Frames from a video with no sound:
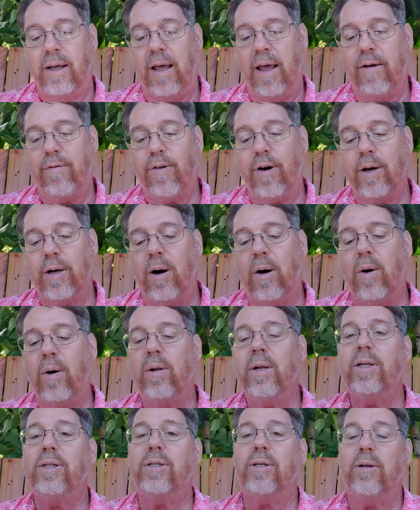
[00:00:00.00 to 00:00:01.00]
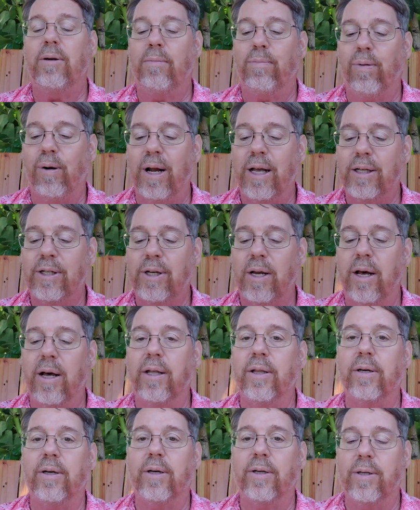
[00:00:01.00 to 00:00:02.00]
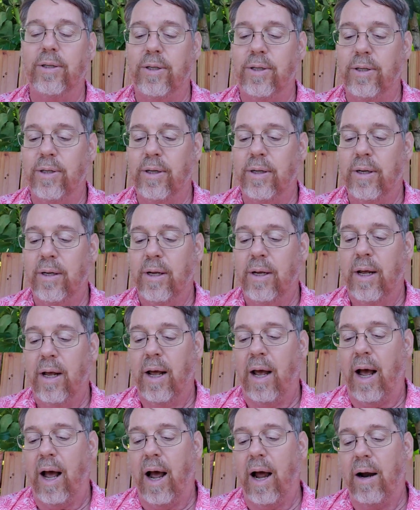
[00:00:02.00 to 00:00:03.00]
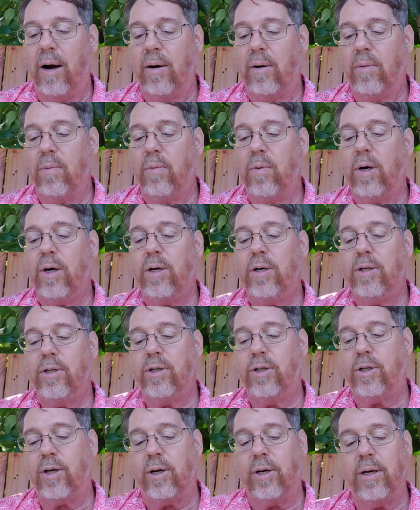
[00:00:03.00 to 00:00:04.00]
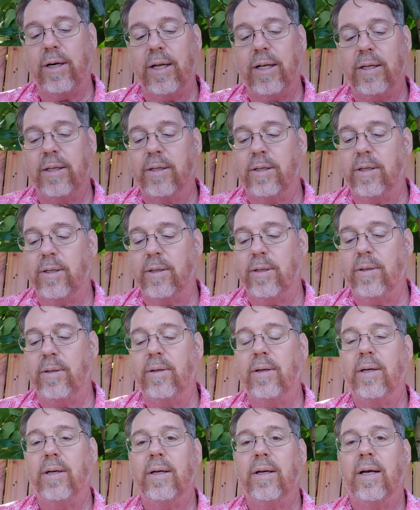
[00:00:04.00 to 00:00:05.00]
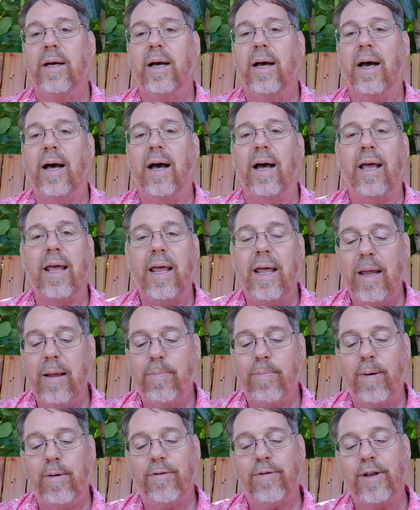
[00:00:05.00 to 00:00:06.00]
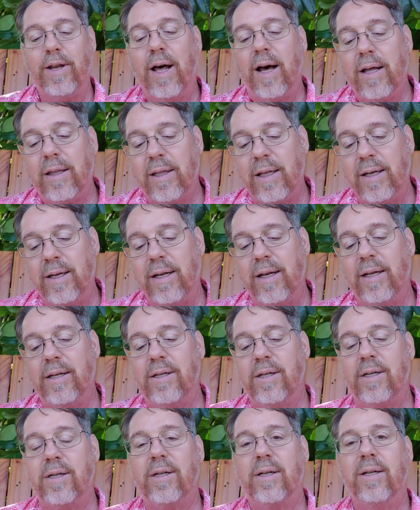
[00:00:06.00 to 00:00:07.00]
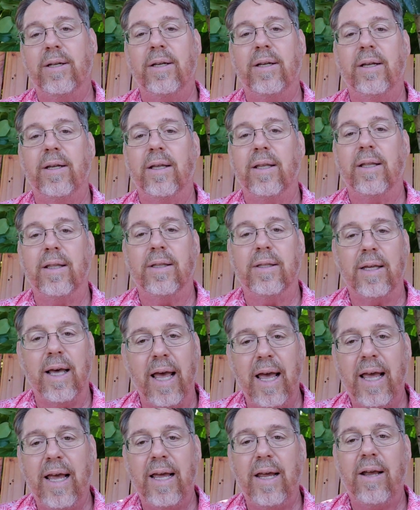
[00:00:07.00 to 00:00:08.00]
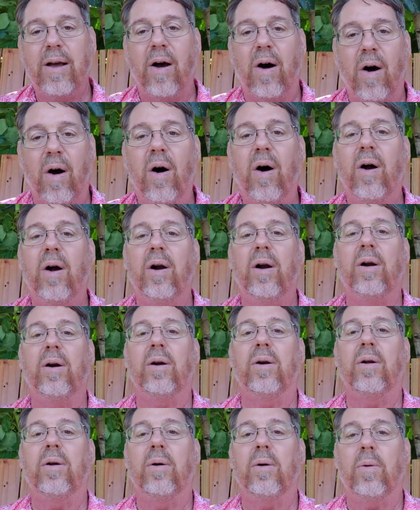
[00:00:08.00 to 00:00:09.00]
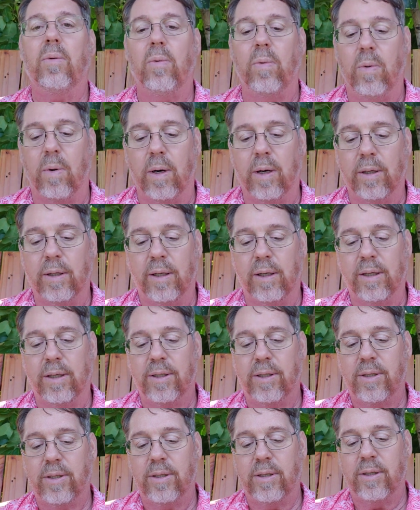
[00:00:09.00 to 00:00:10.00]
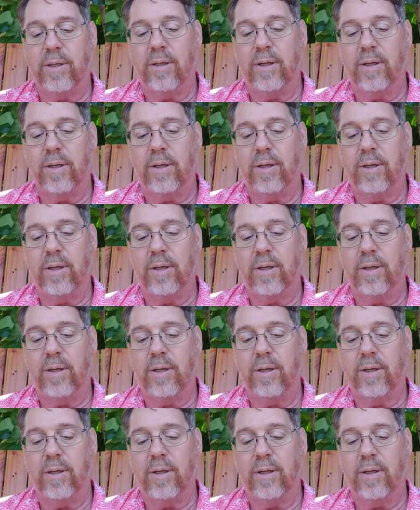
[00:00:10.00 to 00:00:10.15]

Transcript: If our goal is to impress others, our words turn into a heap of nothingness. They are worthless.